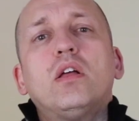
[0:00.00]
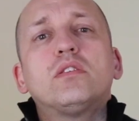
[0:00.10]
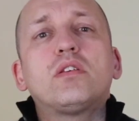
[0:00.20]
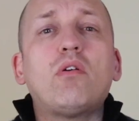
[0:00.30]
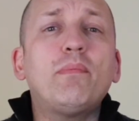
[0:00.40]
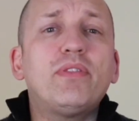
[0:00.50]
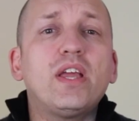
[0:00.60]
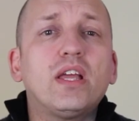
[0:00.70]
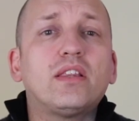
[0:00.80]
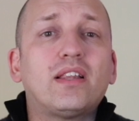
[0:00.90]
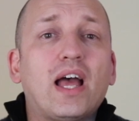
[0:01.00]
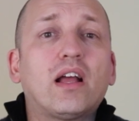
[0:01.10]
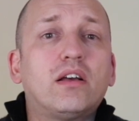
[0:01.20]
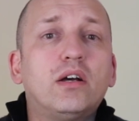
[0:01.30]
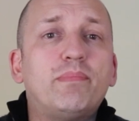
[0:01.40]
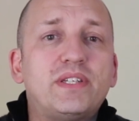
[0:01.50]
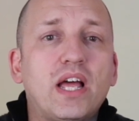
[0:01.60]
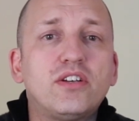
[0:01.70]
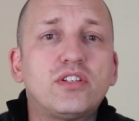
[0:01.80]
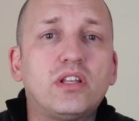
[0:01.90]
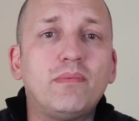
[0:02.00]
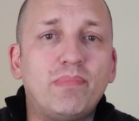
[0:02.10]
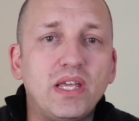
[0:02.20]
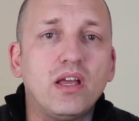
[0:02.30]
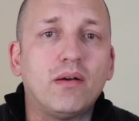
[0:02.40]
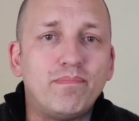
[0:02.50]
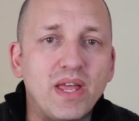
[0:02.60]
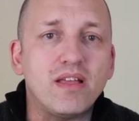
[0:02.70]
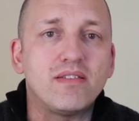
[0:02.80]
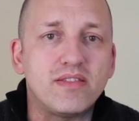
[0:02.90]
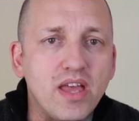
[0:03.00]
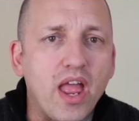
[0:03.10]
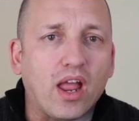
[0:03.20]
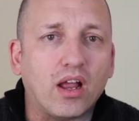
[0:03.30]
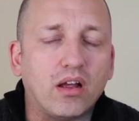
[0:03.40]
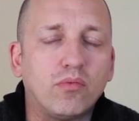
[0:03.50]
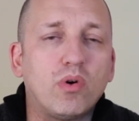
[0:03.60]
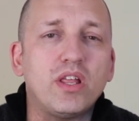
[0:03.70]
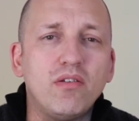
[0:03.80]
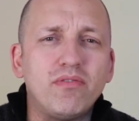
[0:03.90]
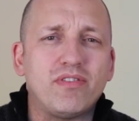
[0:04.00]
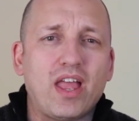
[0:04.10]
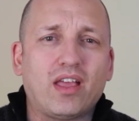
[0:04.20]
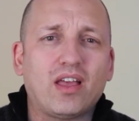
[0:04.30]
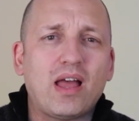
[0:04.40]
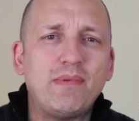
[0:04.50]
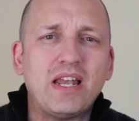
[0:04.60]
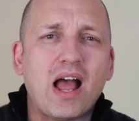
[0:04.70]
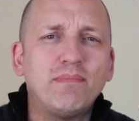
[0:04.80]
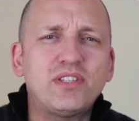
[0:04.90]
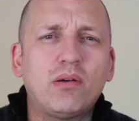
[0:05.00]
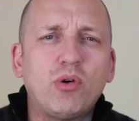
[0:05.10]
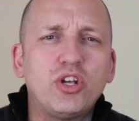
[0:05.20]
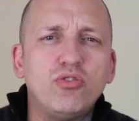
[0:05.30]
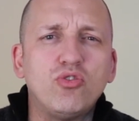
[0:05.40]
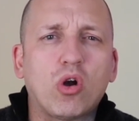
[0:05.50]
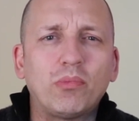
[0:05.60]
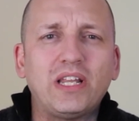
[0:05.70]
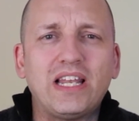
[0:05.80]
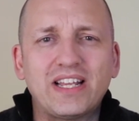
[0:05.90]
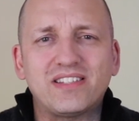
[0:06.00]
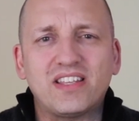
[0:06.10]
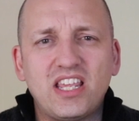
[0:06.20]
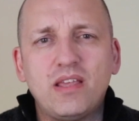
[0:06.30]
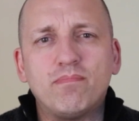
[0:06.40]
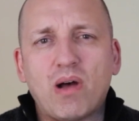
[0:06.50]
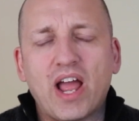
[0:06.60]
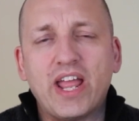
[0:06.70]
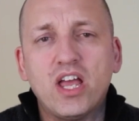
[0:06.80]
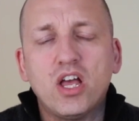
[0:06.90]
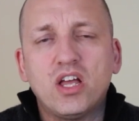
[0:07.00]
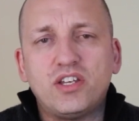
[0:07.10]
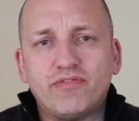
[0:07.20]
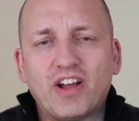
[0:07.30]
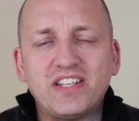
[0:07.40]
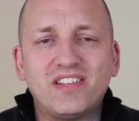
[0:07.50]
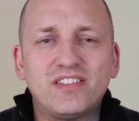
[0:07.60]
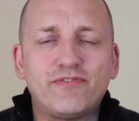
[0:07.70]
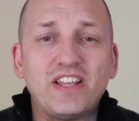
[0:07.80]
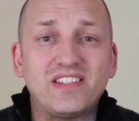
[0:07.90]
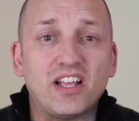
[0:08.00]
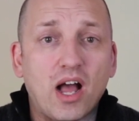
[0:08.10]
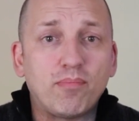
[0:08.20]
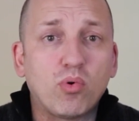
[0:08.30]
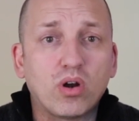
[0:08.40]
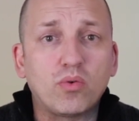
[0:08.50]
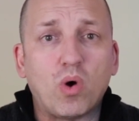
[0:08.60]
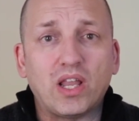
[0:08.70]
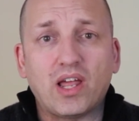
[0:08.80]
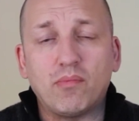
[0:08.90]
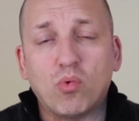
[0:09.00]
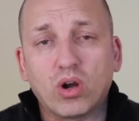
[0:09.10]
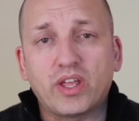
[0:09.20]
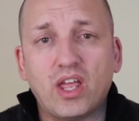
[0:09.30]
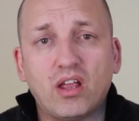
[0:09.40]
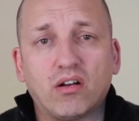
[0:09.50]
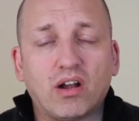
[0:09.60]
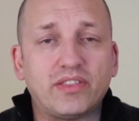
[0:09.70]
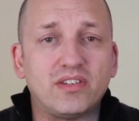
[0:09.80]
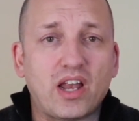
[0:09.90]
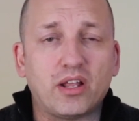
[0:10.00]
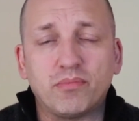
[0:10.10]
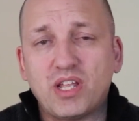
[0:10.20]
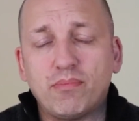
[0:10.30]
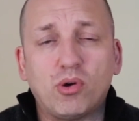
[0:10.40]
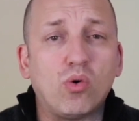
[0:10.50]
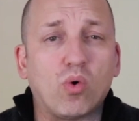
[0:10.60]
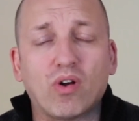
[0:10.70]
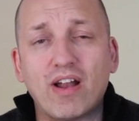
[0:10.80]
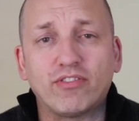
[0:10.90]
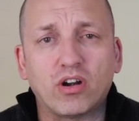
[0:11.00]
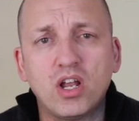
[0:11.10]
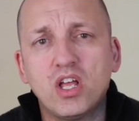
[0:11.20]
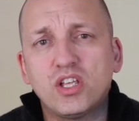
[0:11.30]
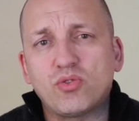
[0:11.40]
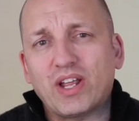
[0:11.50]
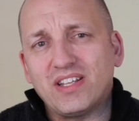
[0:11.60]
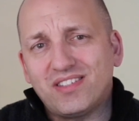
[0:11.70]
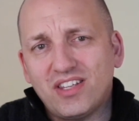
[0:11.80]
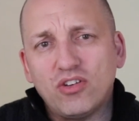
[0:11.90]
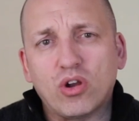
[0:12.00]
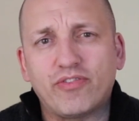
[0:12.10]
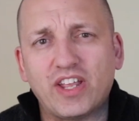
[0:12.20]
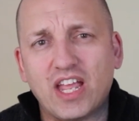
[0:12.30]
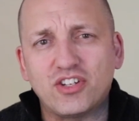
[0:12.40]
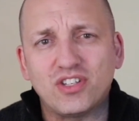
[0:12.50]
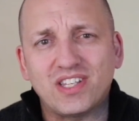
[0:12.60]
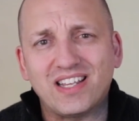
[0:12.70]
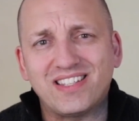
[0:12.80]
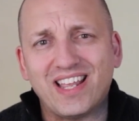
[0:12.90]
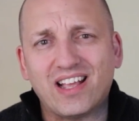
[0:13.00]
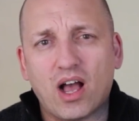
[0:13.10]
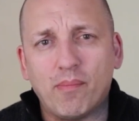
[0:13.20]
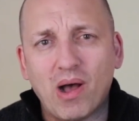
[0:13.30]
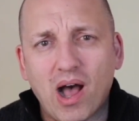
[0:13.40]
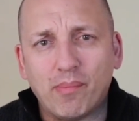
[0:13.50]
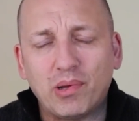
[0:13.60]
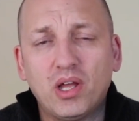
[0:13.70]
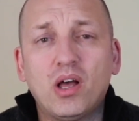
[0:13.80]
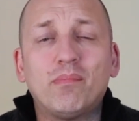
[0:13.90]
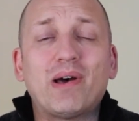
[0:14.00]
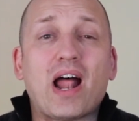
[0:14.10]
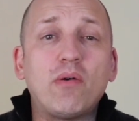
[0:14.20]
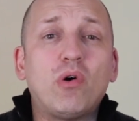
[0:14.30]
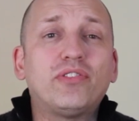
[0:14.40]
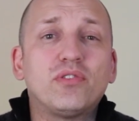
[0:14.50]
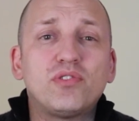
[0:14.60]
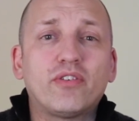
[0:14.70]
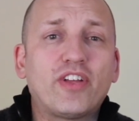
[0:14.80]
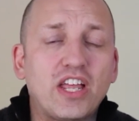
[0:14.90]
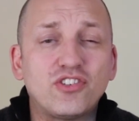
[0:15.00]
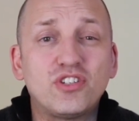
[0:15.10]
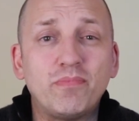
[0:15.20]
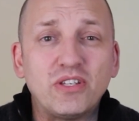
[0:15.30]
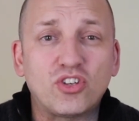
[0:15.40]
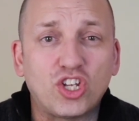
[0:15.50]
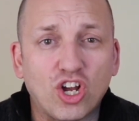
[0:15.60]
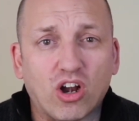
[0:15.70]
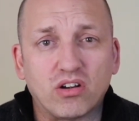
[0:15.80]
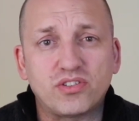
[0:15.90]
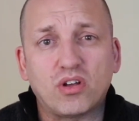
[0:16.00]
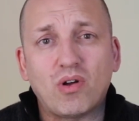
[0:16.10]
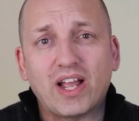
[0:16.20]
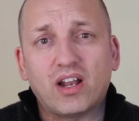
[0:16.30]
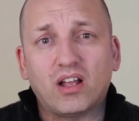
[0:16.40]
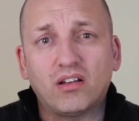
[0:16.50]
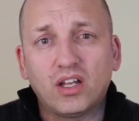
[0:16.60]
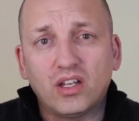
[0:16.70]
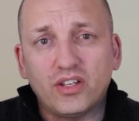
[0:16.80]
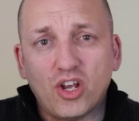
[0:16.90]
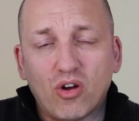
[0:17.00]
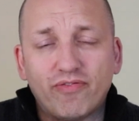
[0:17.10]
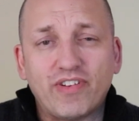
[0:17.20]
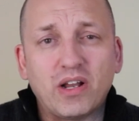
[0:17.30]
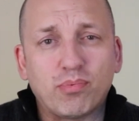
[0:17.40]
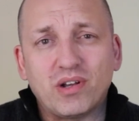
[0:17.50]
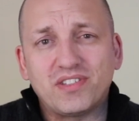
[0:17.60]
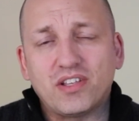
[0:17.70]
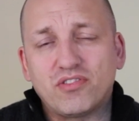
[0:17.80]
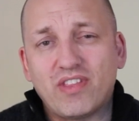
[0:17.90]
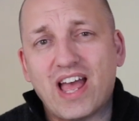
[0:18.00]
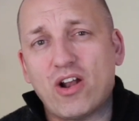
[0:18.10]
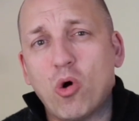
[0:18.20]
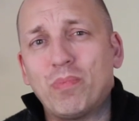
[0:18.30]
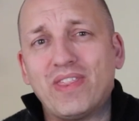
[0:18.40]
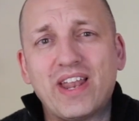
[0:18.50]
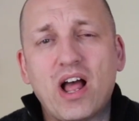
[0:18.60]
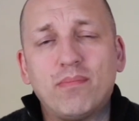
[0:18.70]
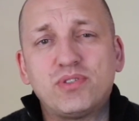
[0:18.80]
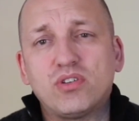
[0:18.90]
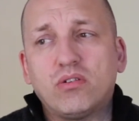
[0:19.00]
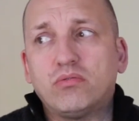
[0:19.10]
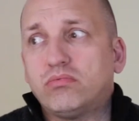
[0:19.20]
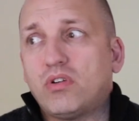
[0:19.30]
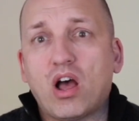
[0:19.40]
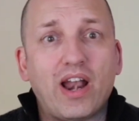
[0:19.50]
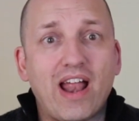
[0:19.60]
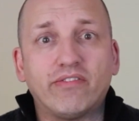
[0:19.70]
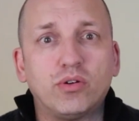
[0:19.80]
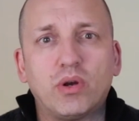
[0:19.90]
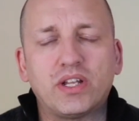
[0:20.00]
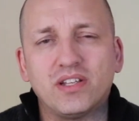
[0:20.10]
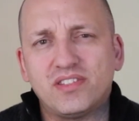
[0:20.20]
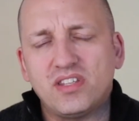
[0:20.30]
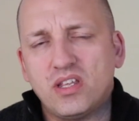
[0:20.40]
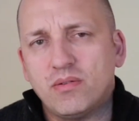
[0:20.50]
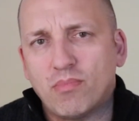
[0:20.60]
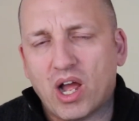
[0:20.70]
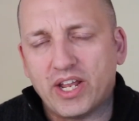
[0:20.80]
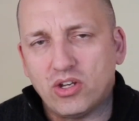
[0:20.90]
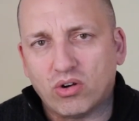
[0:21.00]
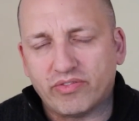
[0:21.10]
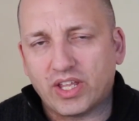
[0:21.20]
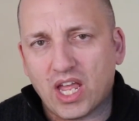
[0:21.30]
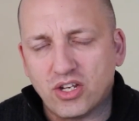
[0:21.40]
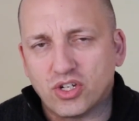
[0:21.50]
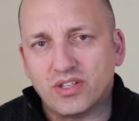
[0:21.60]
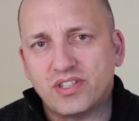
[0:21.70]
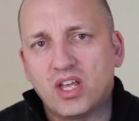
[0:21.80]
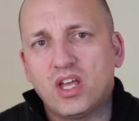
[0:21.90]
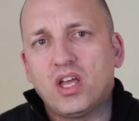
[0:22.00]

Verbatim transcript: So I'm thinking that that could potentially be a big thing. What do you think? I mean, I'm someone who normally likes to keep my devices facing upward while I'm working or at the dining room table, wherever, so I can see notifications as they come up. But I want those notifications to be secure, so I gotta, fingerprint sensor that, open that up so not everyone can see my notifications.